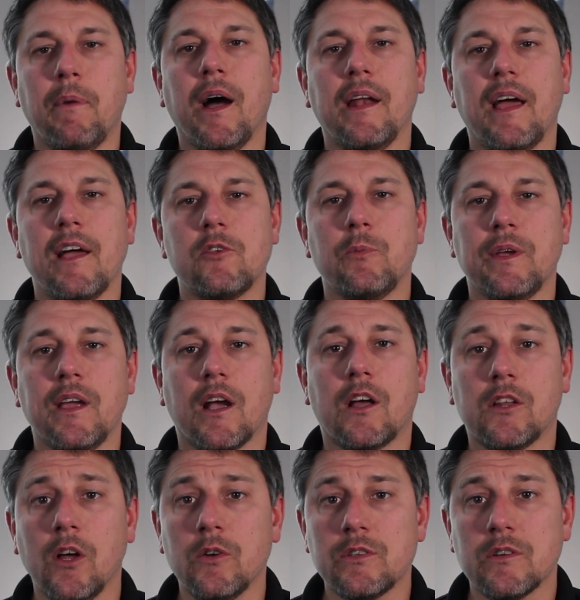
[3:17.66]
But as we get
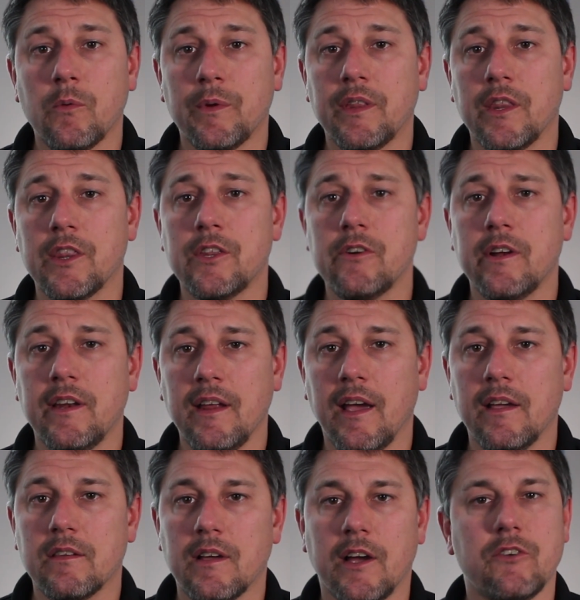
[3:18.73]
closer, within 30
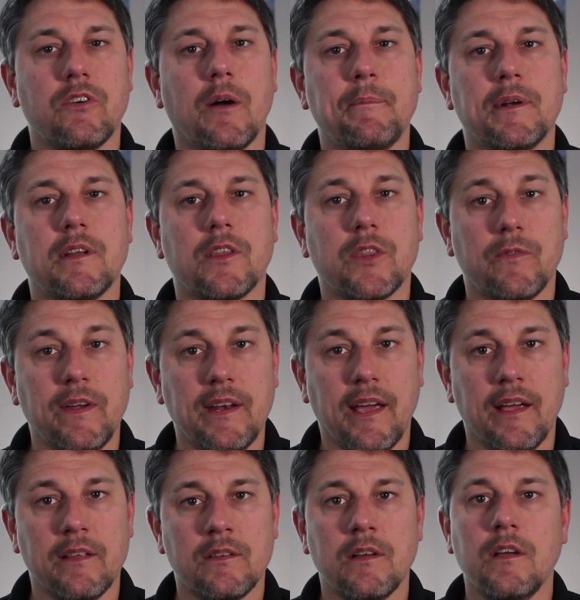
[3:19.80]
days, I drop it to 3
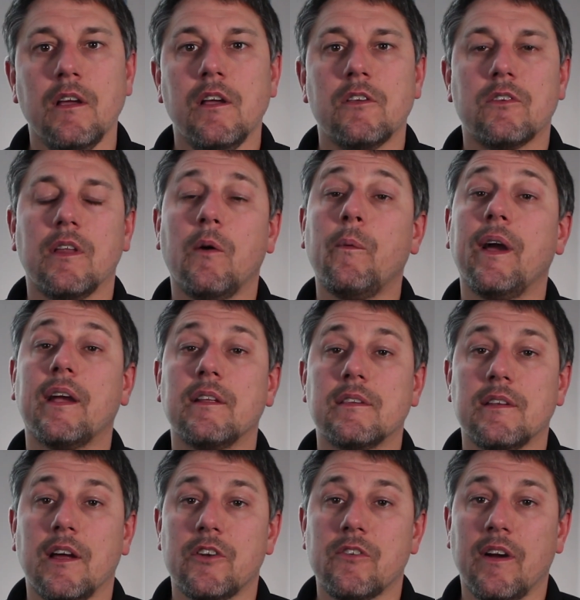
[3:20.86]
days. So that way I can
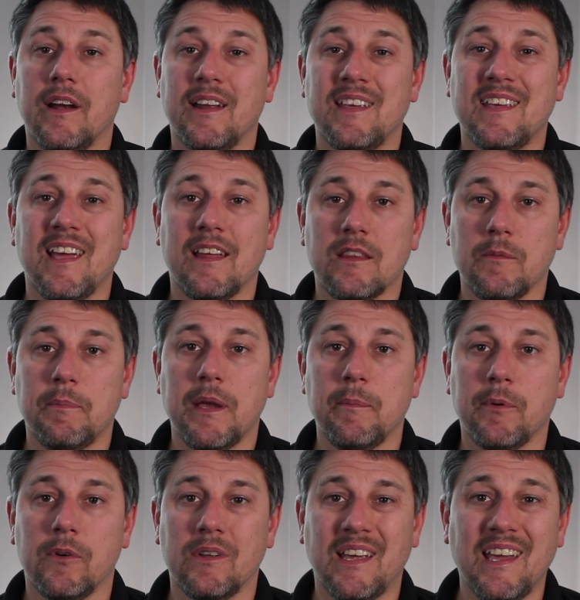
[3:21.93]
start trying to get the
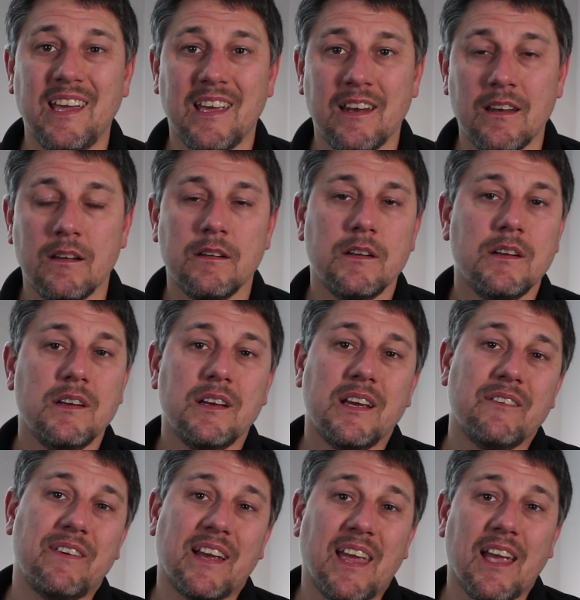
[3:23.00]
people in.
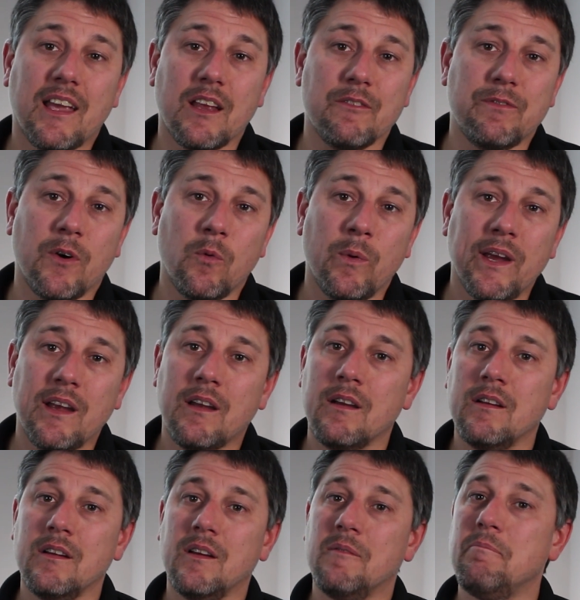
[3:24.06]
If I can't get a full week,
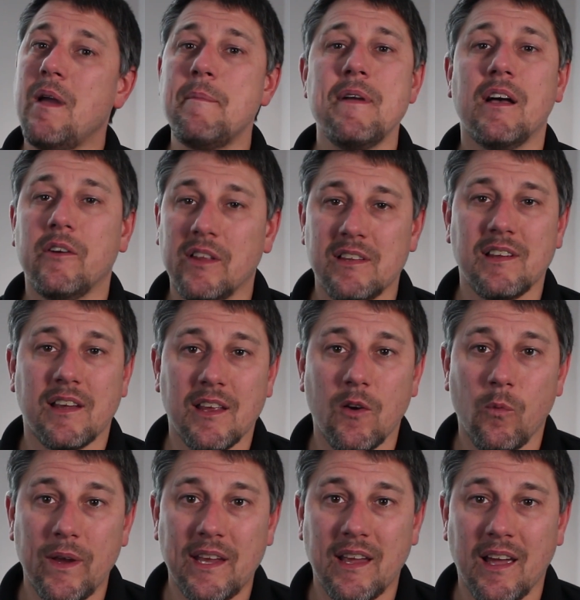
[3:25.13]
maybe at least I can get a
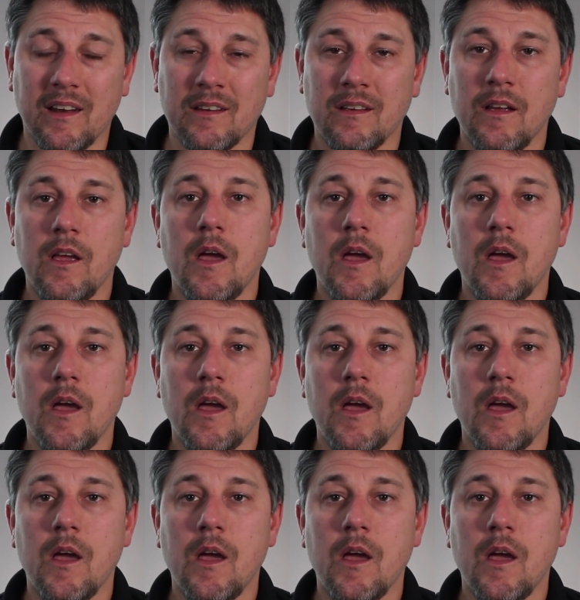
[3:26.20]
weekend.